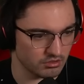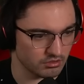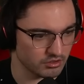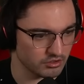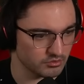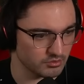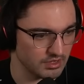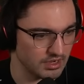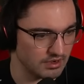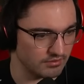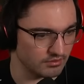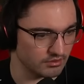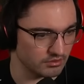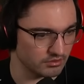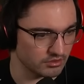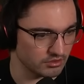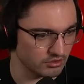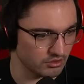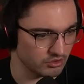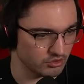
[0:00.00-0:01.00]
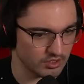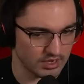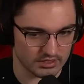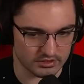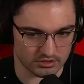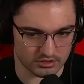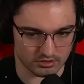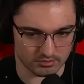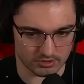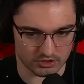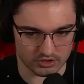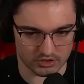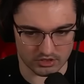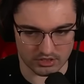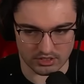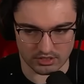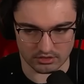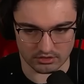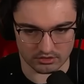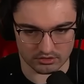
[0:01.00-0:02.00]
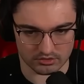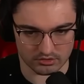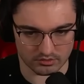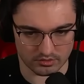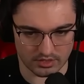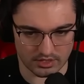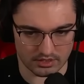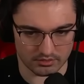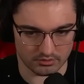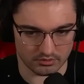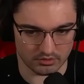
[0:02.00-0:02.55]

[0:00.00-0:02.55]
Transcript: because we haven't looked at our Draxus depiction yet. Let's do that.